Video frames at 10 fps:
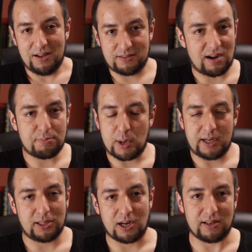grabbed my
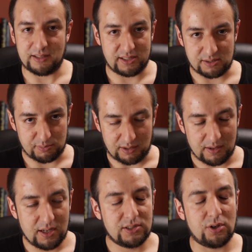guitar and did something.
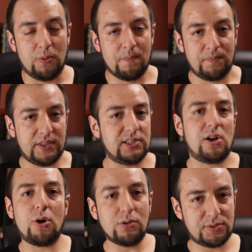So there's
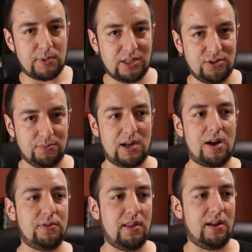a whole spectrum
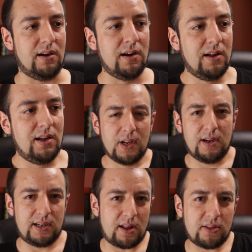out there.
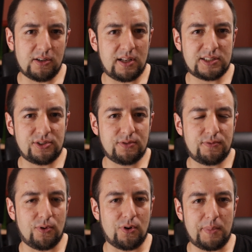Another lesson
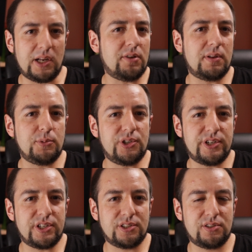for many of the
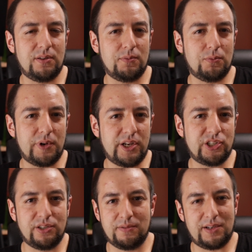musicians,
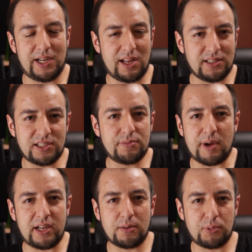which again, this is
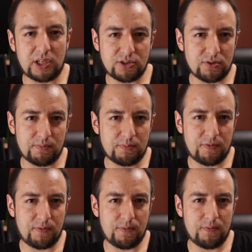my interpretation
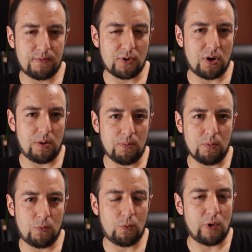
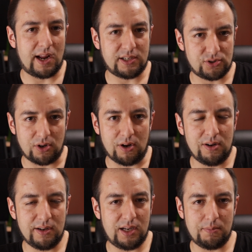from what I
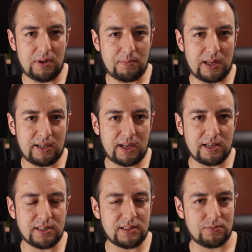saw in many
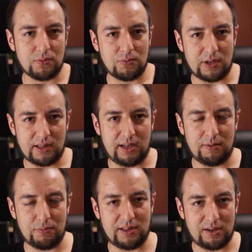cases when
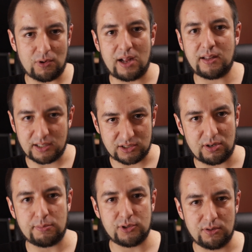they write the
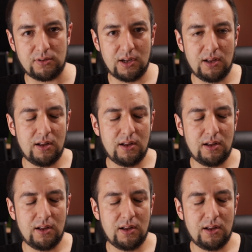description